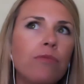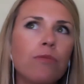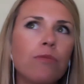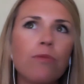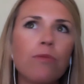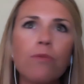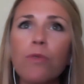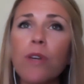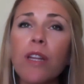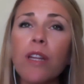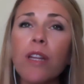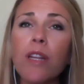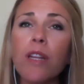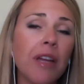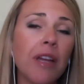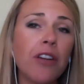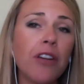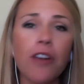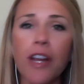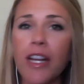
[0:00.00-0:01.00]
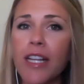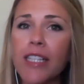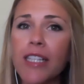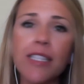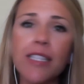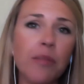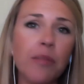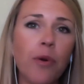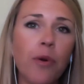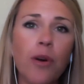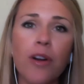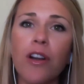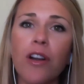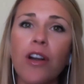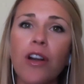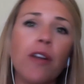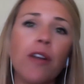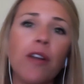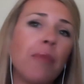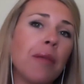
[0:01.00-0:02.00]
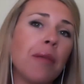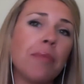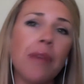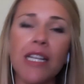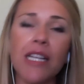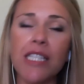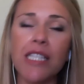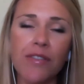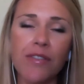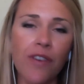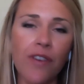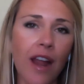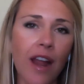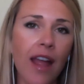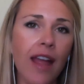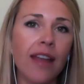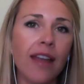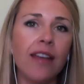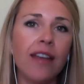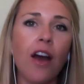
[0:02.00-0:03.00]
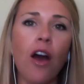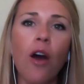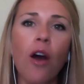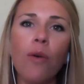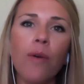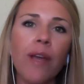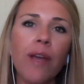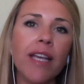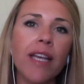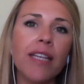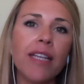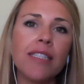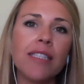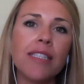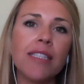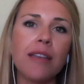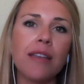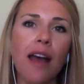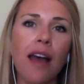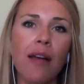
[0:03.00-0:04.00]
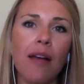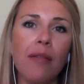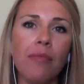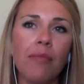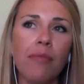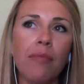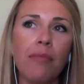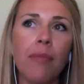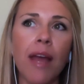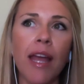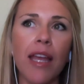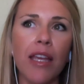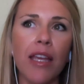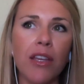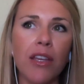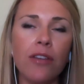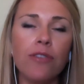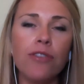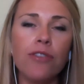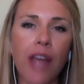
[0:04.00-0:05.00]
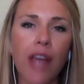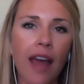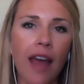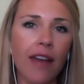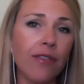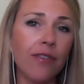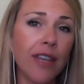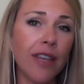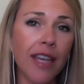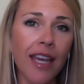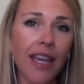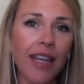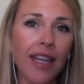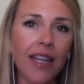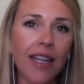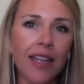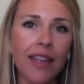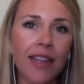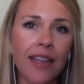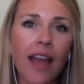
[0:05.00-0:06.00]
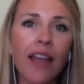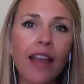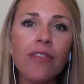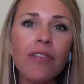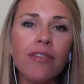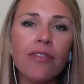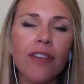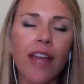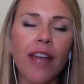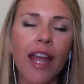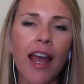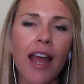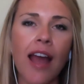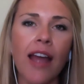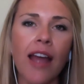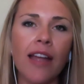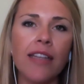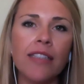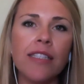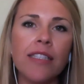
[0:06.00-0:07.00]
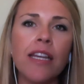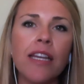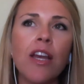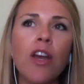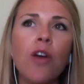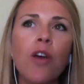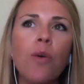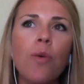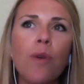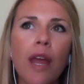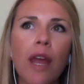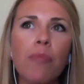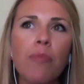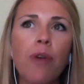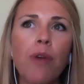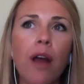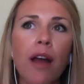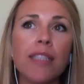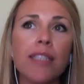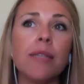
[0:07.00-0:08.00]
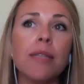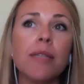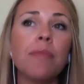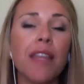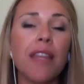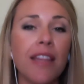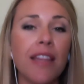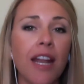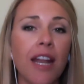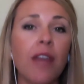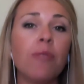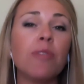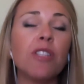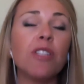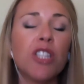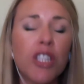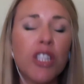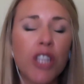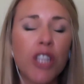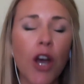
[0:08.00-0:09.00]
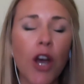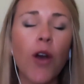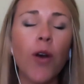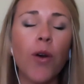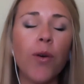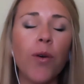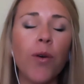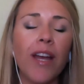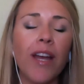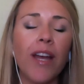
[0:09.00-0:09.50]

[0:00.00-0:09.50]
really my greatest supporter, my best friend, always my huge advocate in life. And when I brought something that I was so